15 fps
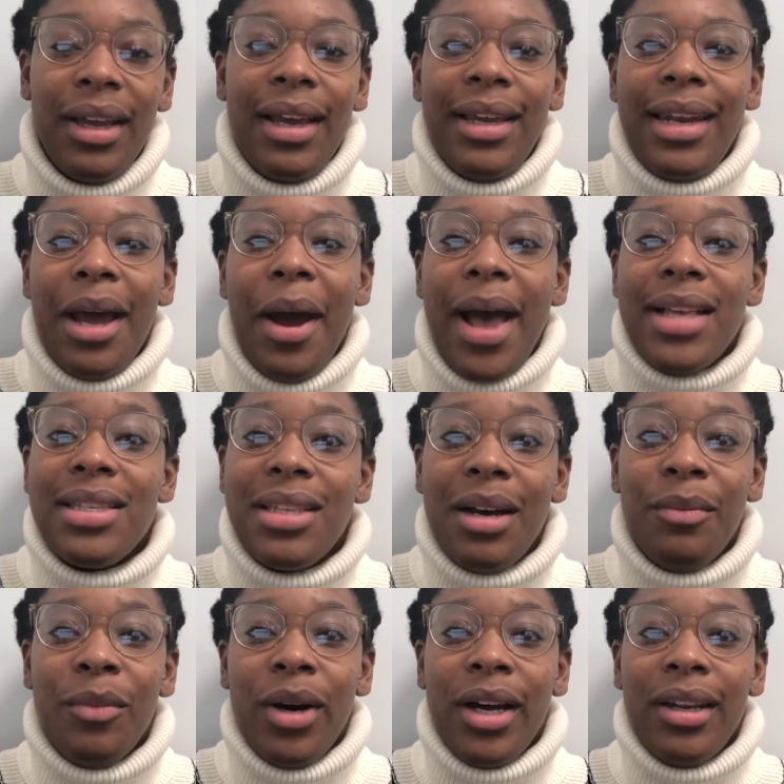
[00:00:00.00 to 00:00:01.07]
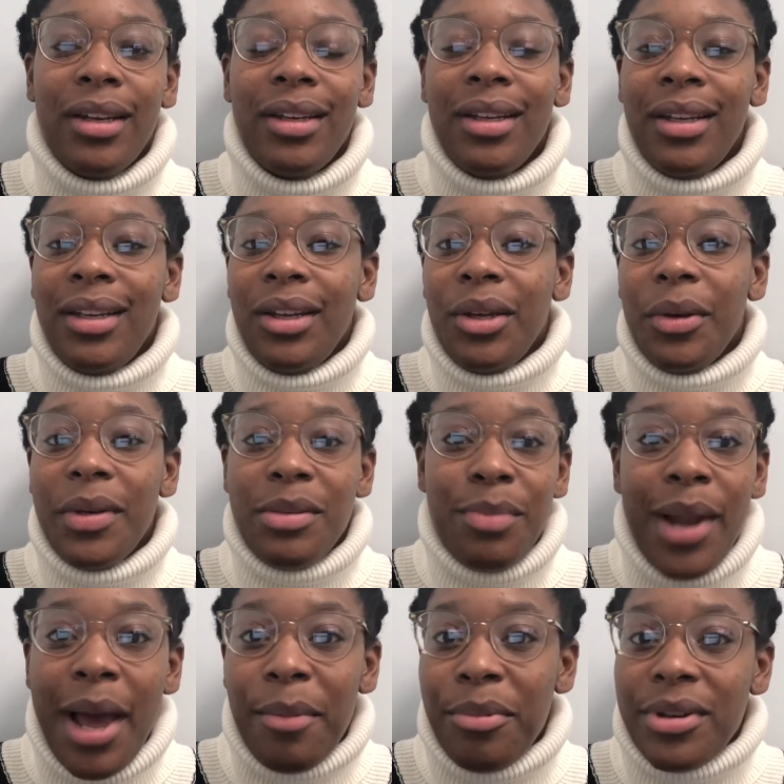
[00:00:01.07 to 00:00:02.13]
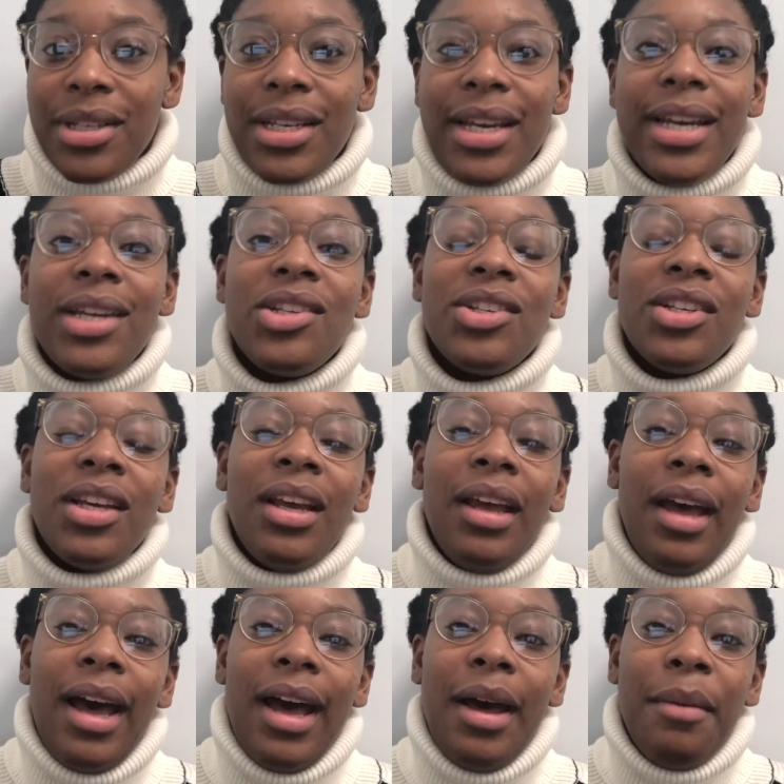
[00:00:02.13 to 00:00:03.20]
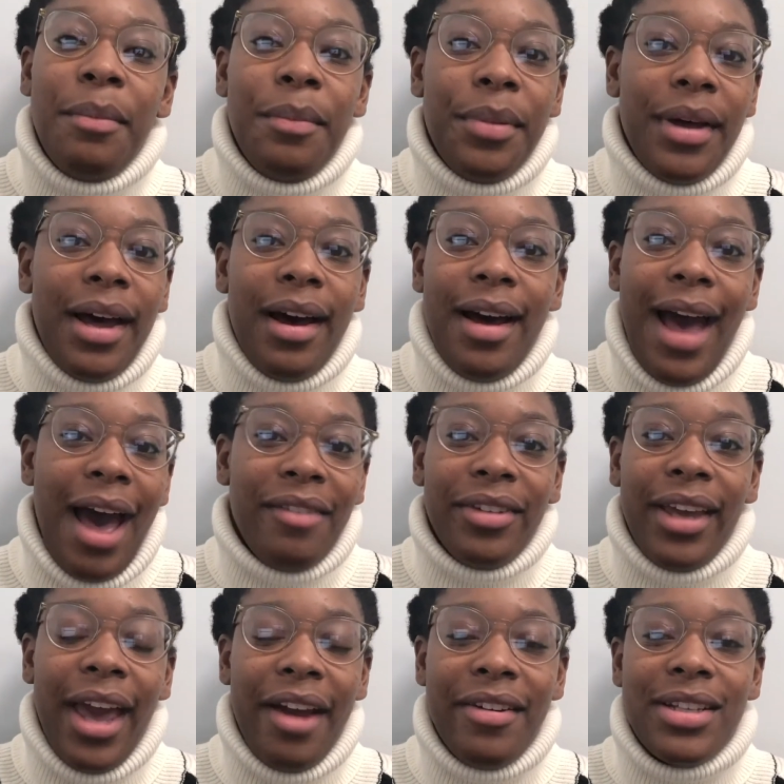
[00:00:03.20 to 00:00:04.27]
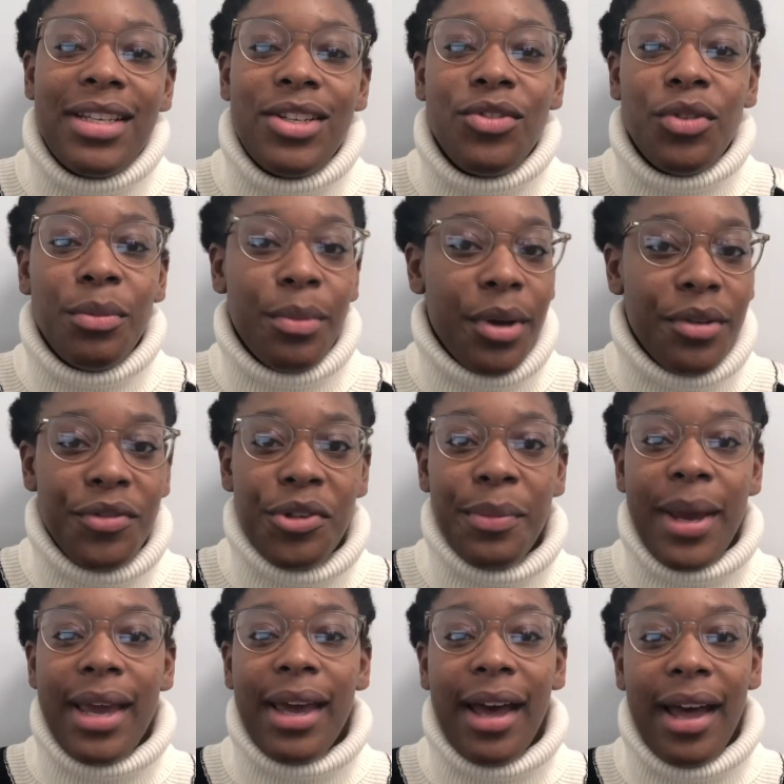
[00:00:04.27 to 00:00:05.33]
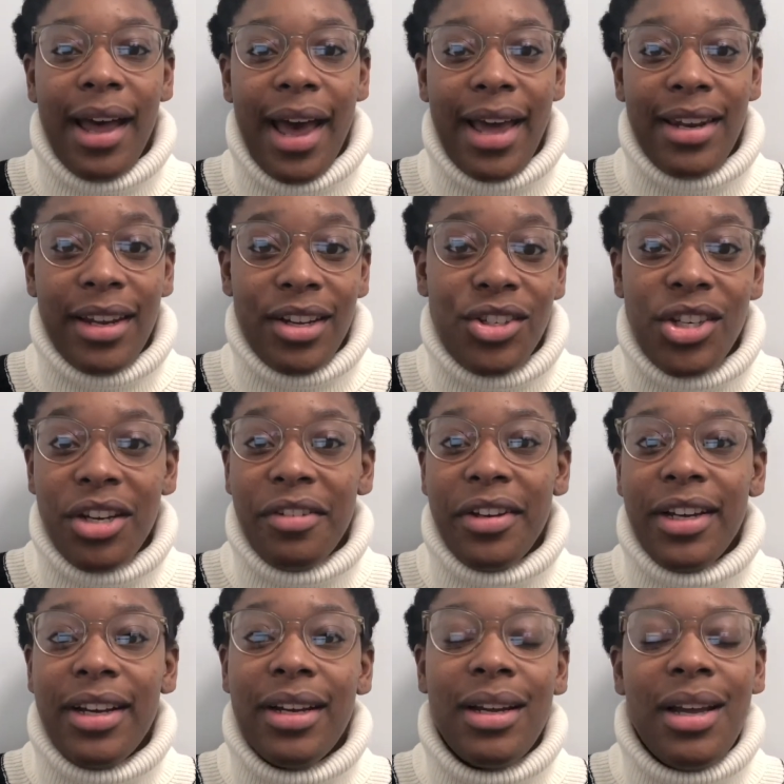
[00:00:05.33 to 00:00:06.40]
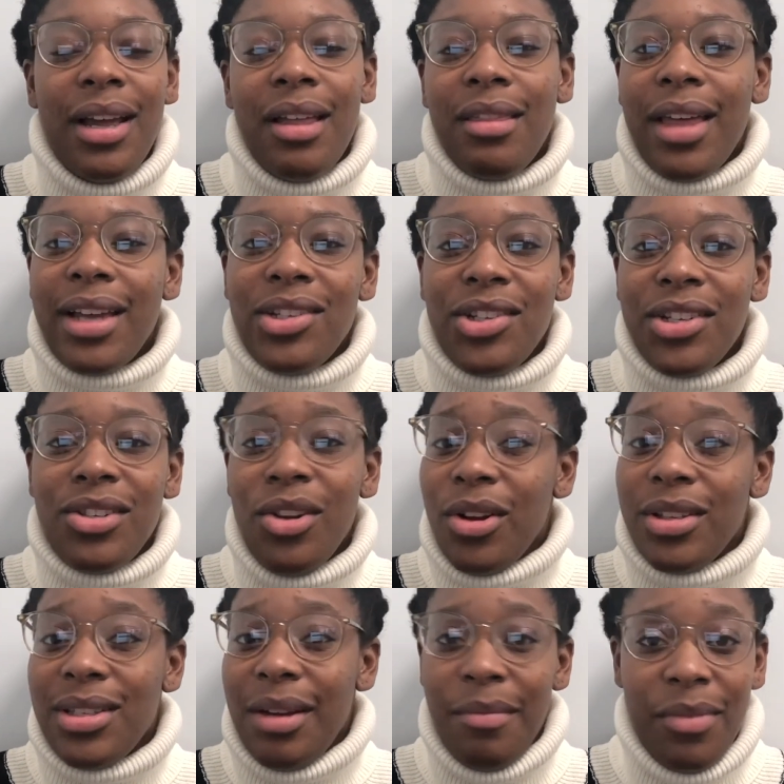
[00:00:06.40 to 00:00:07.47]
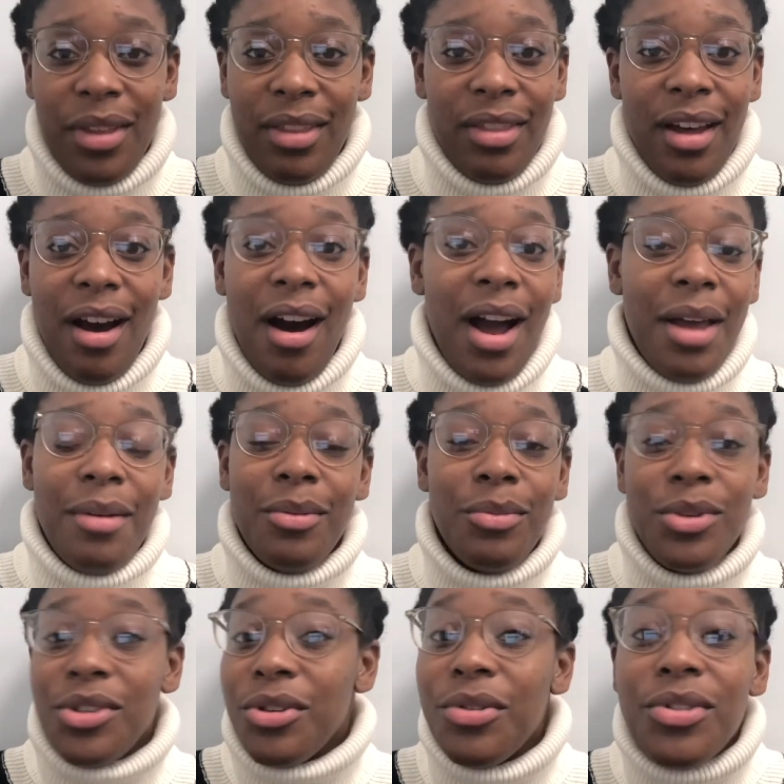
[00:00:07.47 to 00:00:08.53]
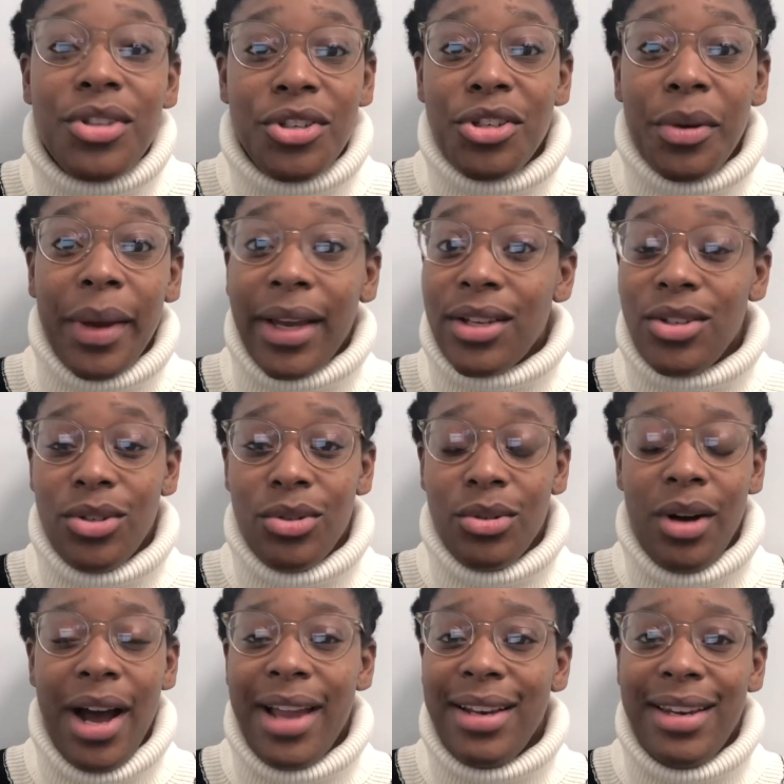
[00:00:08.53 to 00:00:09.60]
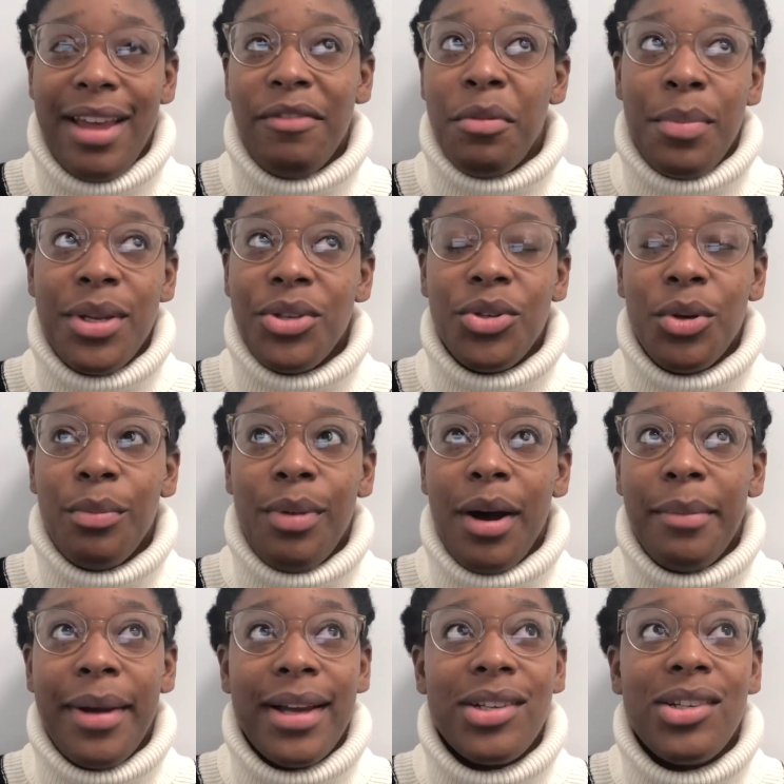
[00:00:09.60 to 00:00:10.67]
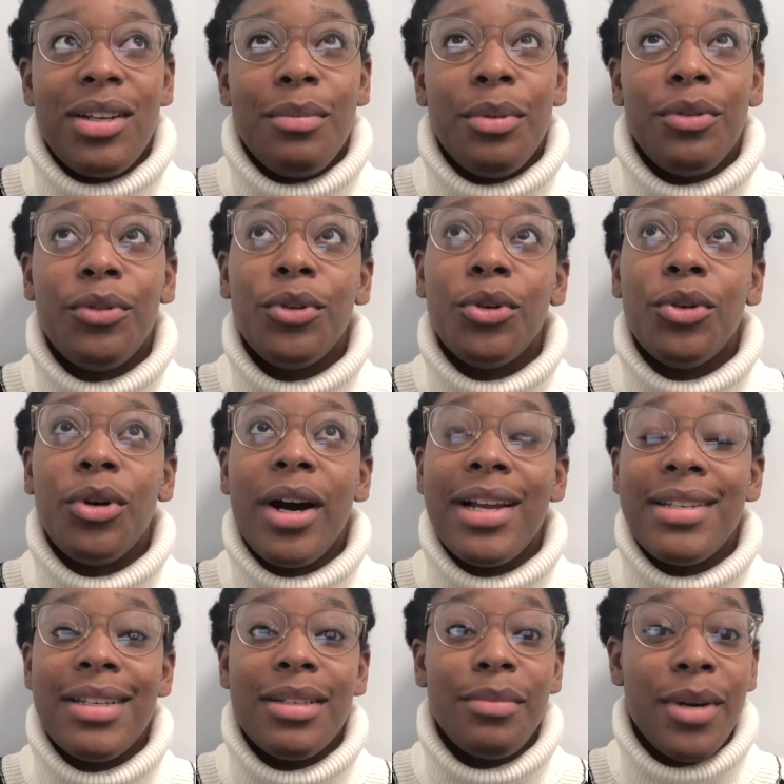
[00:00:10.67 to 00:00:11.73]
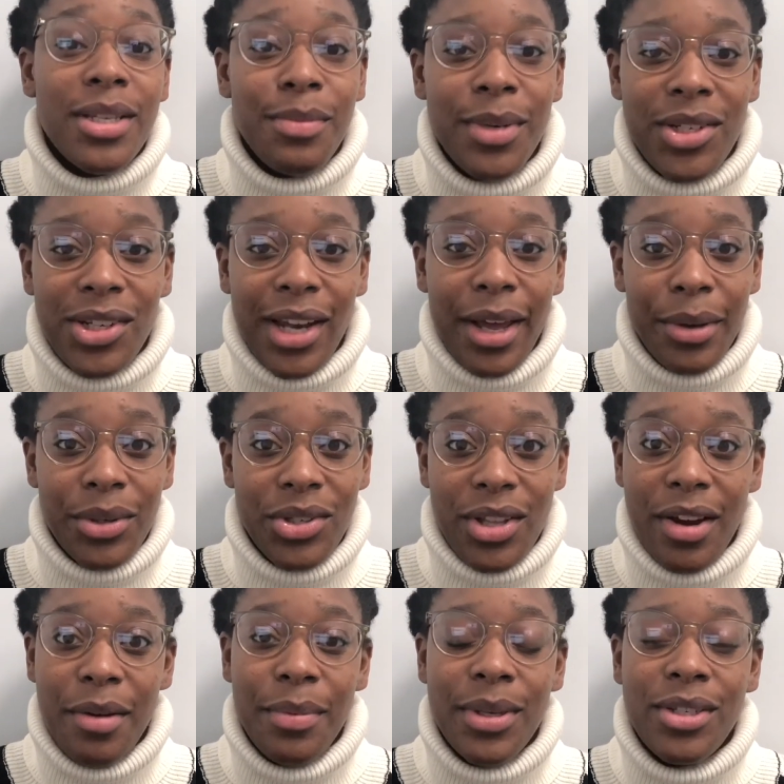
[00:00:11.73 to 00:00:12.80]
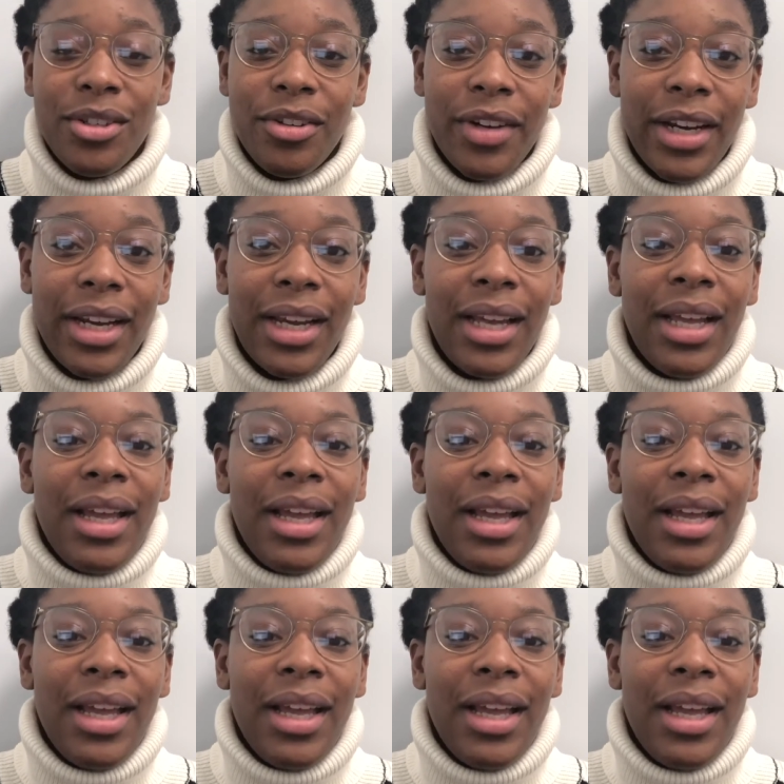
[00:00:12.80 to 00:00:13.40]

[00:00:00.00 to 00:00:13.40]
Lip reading: Now, as someone who is Black British, but having heritage from both Jamaica and Nigeria, that's just not something that I was used to doing at all. I'd never been to a pub actually before I did my speech and language therapy degree.